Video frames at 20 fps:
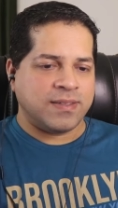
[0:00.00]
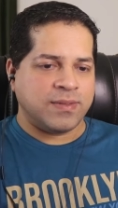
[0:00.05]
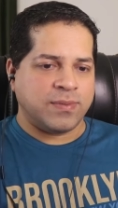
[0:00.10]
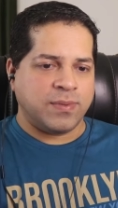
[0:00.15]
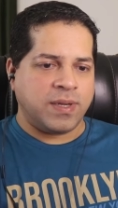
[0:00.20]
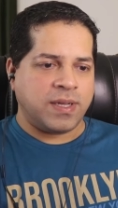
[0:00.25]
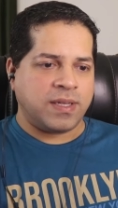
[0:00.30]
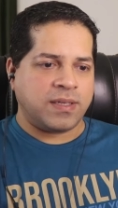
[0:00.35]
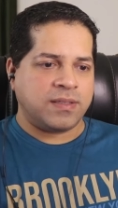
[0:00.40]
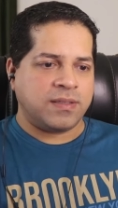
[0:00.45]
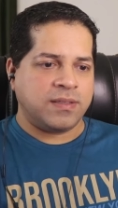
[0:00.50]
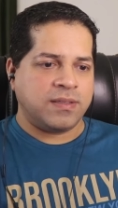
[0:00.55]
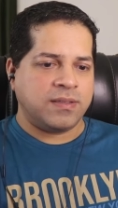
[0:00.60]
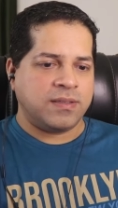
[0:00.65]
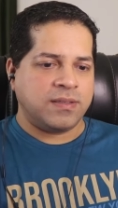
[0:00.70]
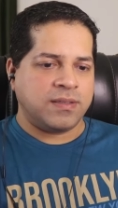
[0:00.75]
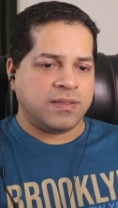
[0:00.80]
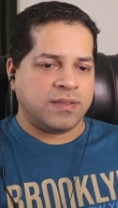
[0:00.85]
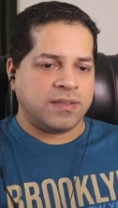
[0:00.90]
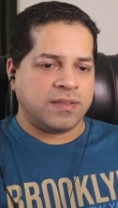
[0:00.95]
What?
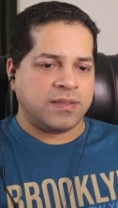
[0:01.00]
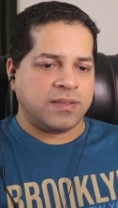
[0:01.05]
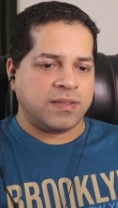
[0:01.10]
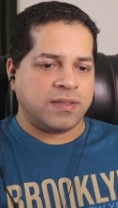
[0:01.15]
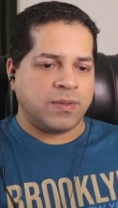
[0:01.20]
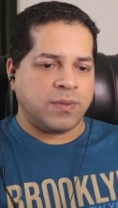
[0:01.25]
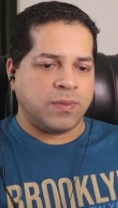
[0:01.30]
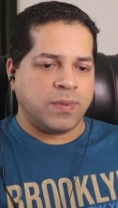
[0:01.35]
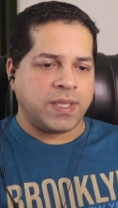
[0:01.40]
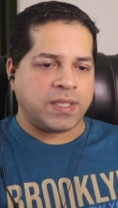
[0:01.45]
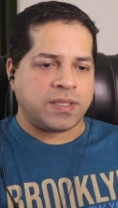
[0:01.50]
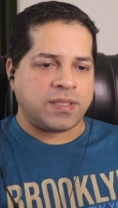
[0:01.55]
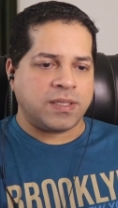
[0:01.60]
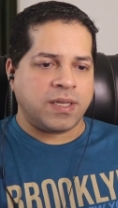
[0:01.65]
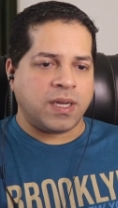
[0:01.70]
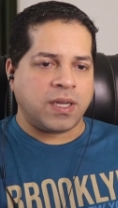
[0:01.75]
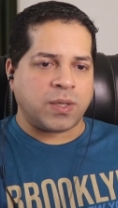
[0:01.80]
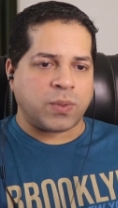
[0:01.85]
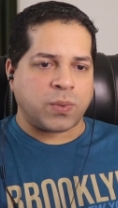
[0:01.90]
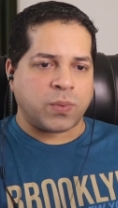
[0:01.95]
Wait, she
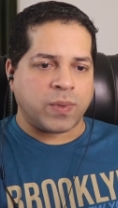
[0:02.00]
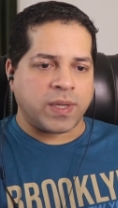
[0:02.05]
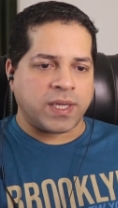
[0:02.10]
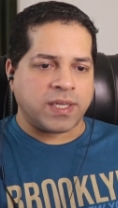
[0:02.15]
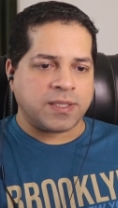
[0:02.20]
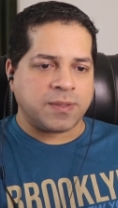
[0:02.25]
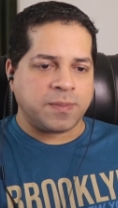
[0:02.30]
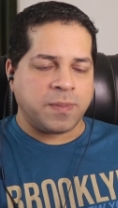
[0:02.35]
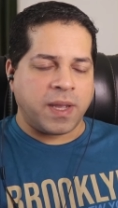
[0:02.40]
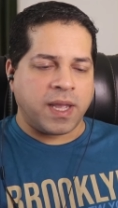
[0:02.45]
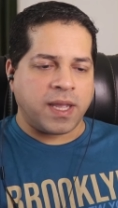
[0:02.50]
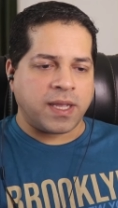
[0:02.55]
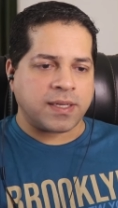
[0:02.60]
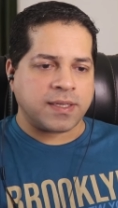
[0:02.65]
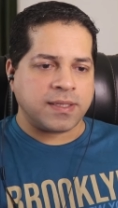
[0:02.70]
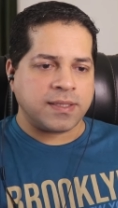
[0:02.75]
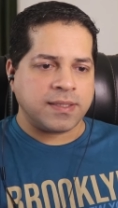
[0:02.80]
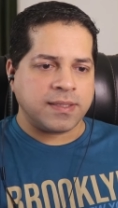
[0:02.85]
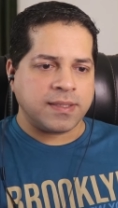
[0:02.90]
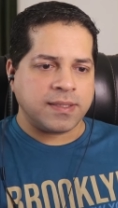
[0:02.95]
got her wings
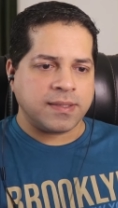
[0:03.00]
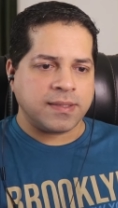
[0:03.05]
back?